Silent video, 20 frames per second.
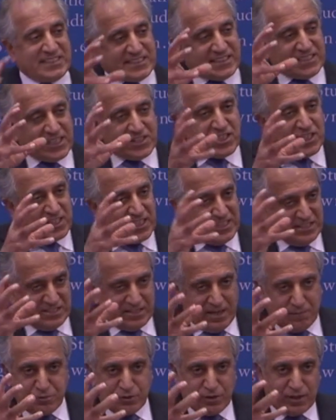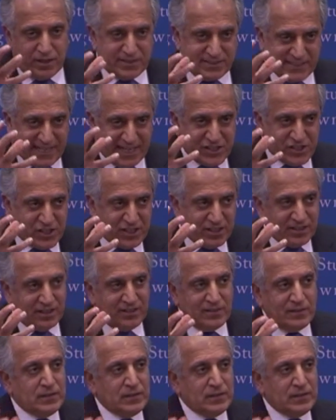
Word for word: such a conceptualization